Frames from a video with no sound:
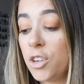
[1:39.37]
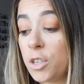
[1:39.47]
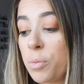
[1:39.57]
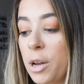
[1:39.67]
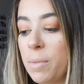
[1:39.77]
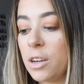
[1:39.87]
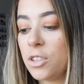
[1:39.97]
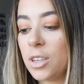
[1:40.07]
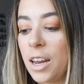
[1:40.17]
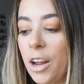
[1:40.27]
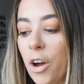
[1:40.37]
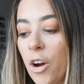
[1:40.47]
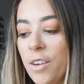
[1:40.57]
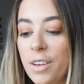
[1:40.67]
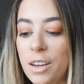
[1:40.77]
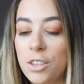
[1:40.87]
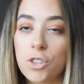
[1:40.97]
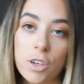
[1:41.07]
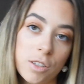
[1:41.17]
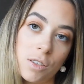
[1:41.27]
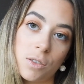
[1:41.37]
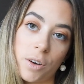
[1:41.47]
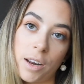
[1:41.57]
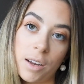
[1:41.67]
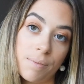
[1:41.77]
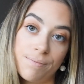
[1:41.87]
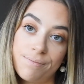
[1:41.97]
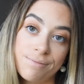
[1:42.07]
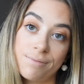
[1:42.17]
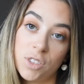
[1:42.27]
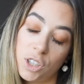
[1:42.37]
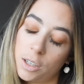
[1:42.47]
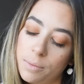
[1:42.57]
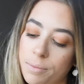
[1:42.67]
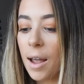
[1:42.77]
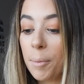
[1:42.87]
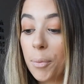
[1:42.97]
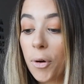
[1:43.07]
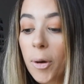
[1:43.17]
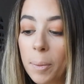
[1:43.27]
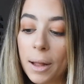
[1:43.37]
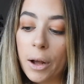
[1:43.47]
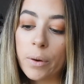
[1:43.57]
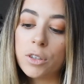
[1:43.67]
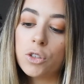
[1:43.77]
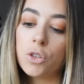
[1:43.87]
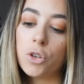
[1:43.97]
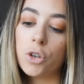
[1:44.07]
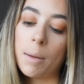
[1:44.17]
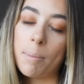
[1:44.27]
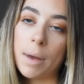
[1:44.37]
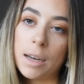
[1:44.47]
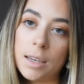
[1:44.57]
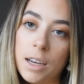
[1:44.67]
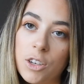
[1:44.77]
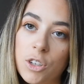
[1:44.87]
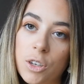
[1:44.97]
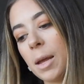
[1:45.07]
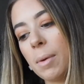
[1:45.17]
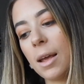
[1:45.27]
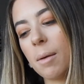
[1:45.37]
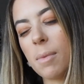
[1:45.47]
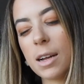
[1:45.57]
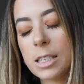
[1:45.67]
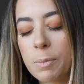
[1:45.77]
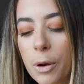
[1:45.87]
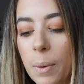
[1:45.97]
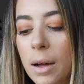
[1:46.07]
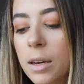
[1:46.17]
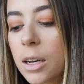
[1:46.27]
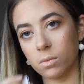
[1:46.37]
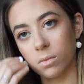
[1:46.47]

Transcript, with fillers: just pretty much letting go of any stresses or any shit. I am probably going to do meditation, maybe a mind's by one.